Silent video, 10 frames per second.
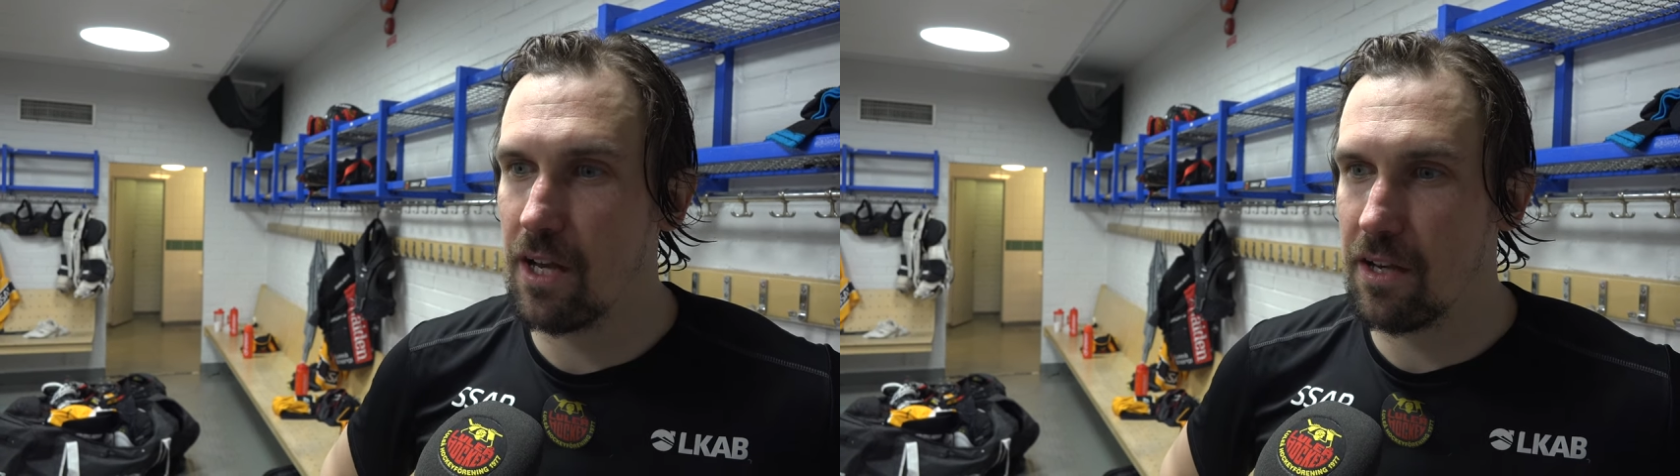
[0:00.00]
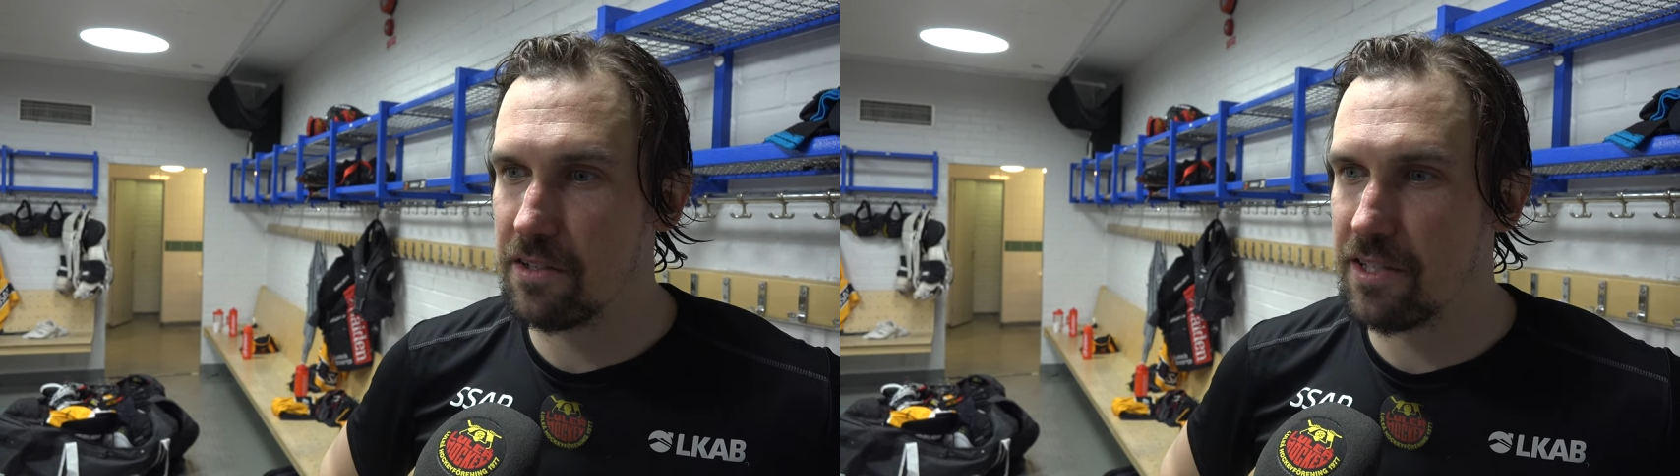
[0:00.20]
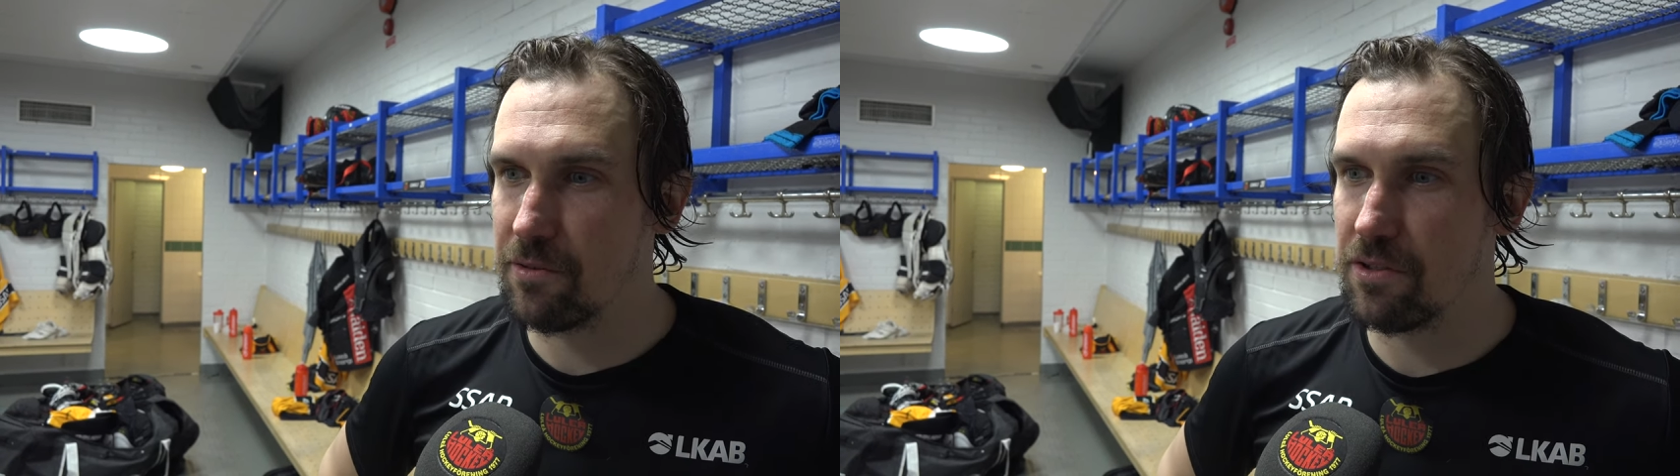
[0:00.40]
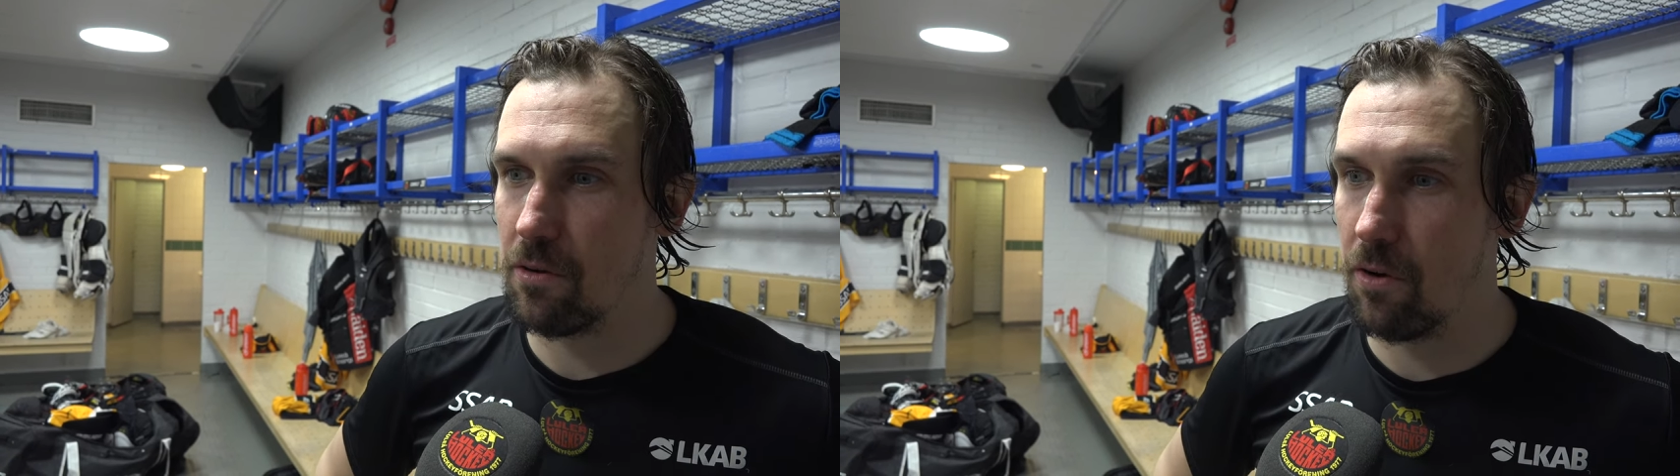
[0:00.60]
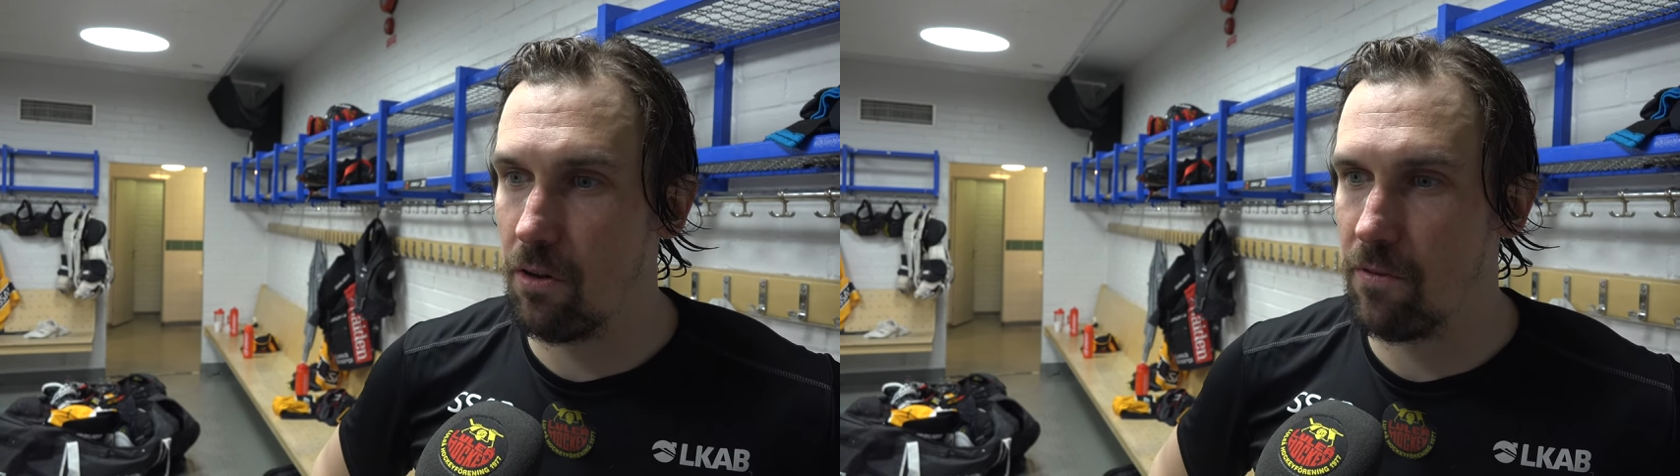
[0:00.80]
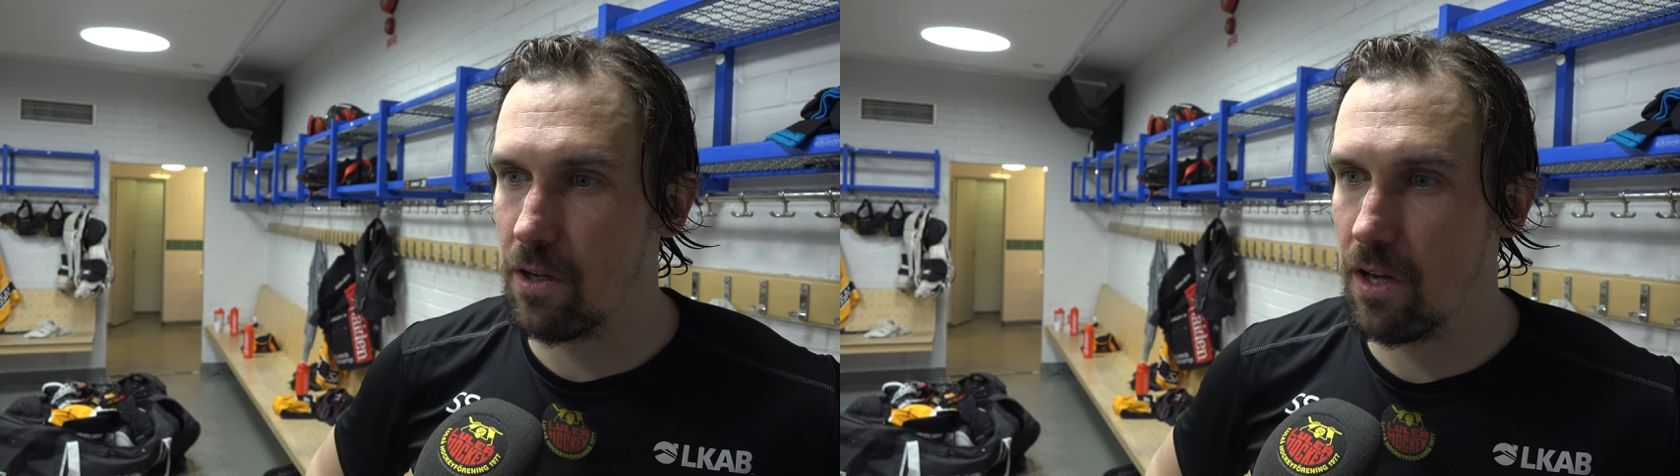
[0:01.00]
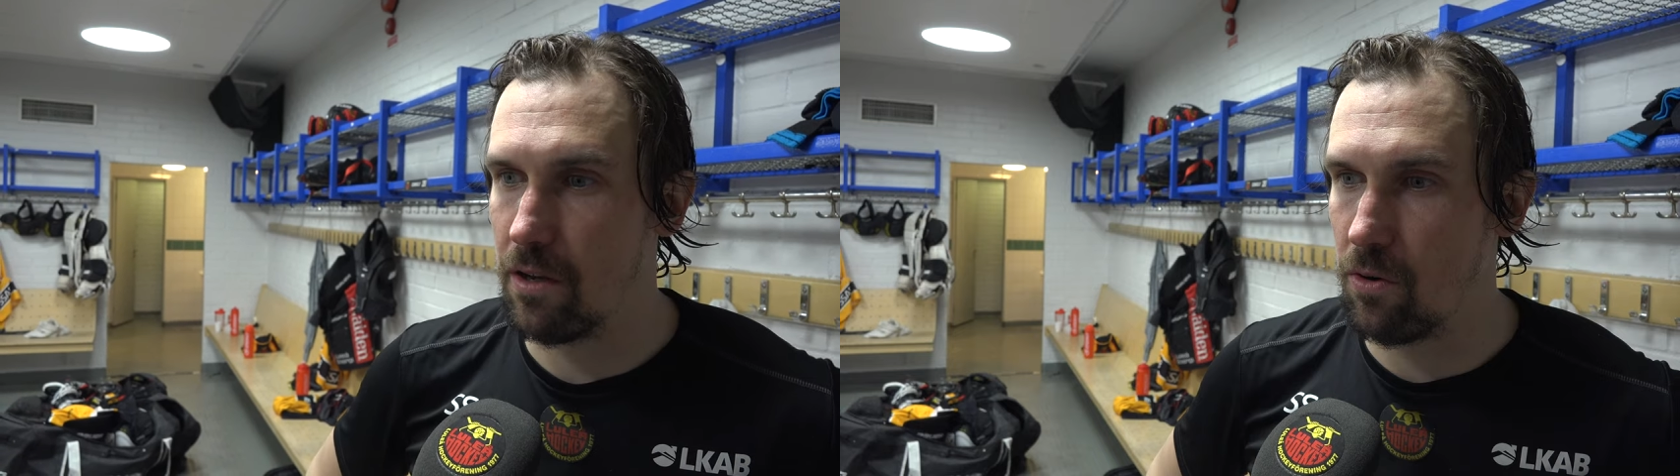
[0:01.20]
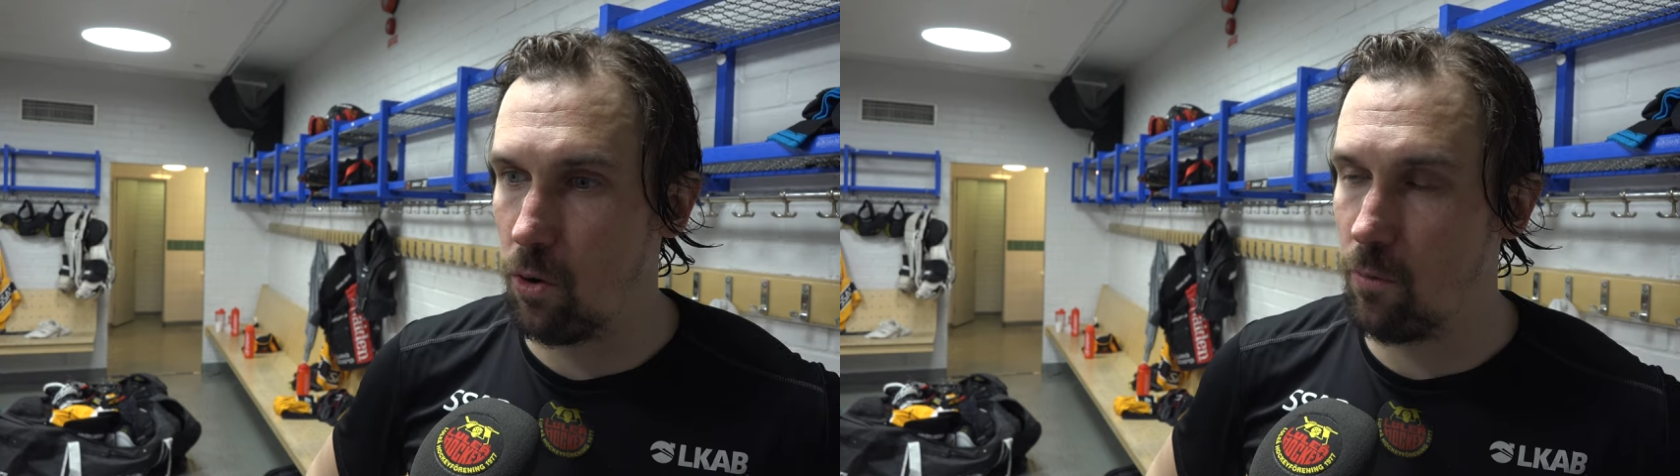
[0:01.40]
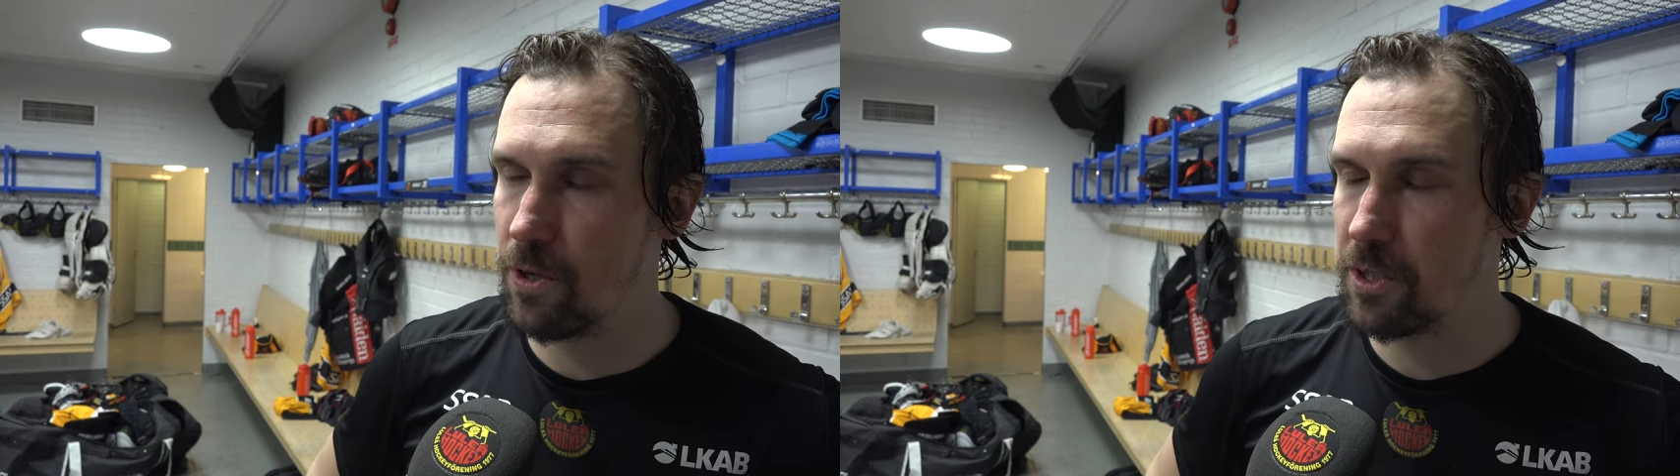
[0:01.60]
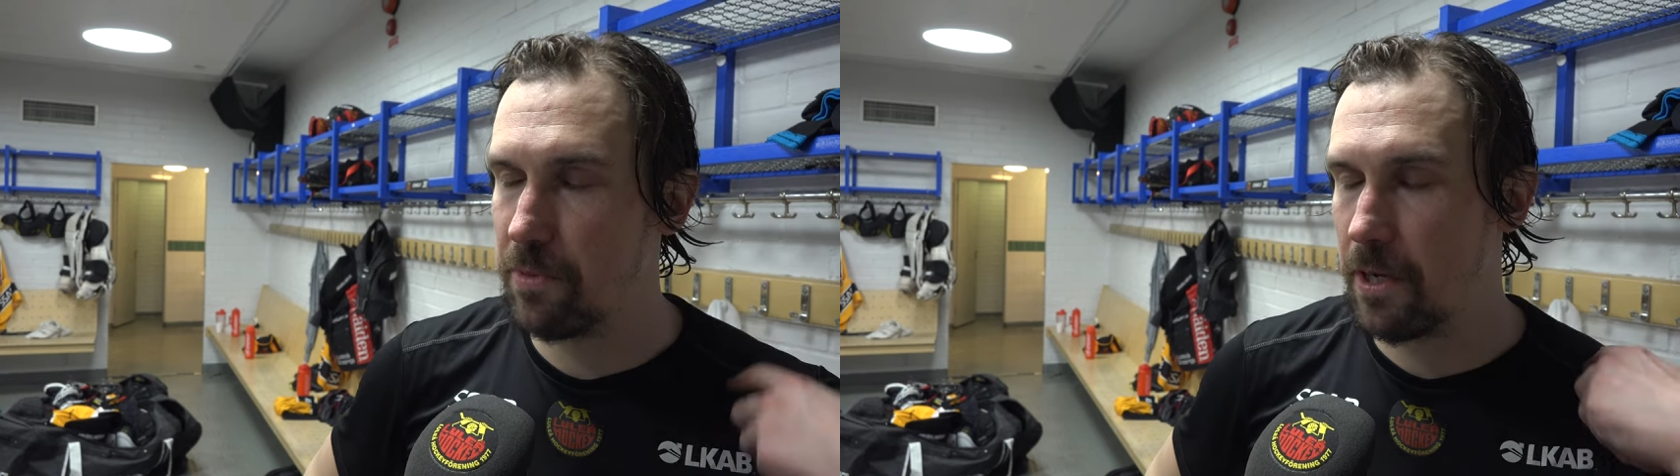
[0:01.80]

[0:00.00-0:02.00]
because they were so all over us.